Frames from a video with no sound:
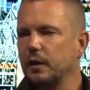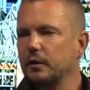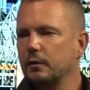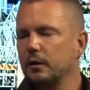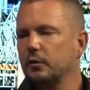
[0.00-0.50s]

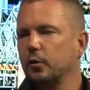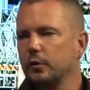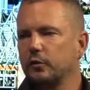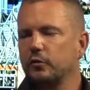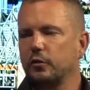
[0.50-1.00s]
Do you want to
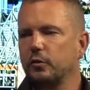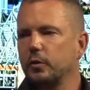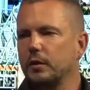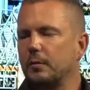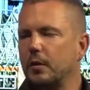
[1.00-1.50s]
talk us through
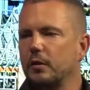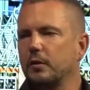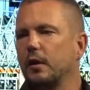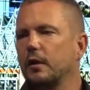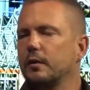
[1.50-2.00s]
what that might
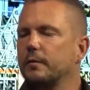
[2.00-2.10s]
look like?